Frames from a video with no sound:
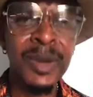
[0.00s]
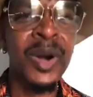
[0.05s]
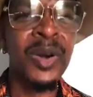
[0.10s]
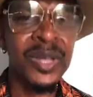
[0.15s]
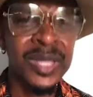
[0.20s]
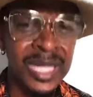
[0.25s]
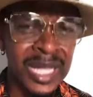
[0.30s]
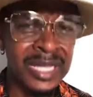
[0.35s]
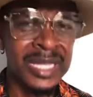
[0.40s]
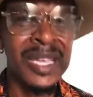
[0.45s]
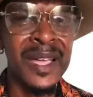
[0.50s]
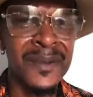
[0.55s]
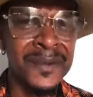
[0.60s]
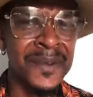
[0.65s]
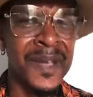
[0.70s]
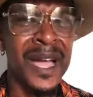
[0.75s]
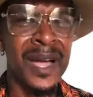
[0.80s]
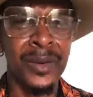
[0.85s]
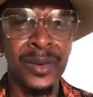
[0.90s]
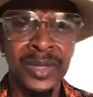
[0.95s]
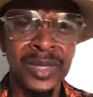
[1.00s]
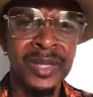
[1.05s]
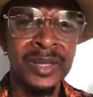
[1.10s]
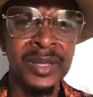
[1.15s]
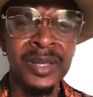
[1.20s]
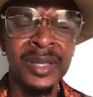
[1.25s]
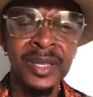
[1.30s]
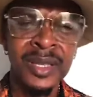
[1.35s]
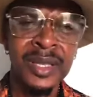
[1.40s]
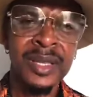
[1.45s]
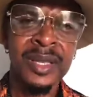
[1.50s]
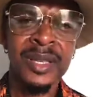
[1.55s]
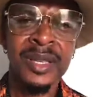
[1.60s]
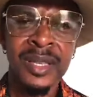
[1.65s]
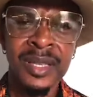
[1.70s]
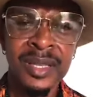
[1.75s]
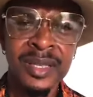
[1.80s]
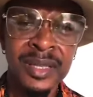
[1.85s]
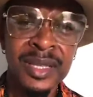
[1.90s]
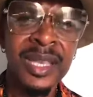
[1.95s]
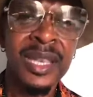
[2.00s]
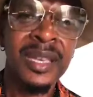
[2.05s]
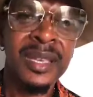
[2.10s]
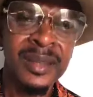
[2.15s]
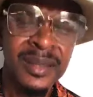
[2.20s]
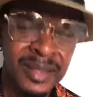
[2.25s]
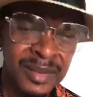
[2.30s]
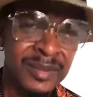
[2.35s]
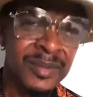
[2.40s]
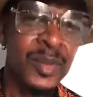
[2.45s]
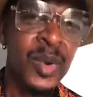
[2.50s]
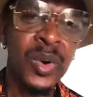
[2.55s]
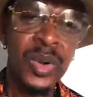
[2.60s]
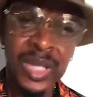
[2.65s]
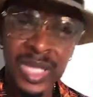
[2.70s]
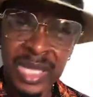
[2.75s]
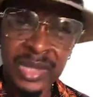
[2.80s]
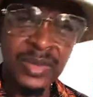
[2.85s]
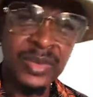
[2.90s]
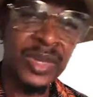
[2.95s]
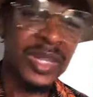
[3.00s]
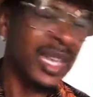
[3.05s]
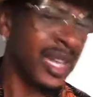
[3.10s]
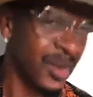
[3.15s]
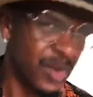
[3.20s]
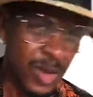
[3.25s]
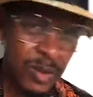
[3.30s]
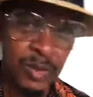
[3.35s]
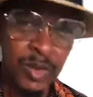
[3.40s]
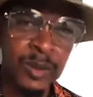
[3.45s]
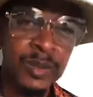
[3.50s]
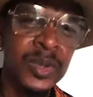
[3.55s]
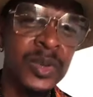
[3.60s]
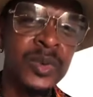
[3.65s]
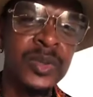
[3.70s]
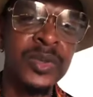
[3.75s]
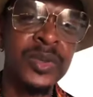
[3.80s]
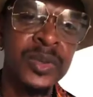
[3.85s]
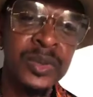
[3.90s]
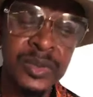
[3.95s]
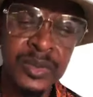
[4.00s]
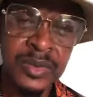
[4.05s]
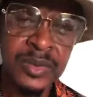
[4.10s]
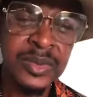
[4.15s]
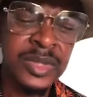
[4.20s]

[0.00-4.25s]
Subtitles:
Bow cat can forward. Yeah. Bow cat you can come home now too.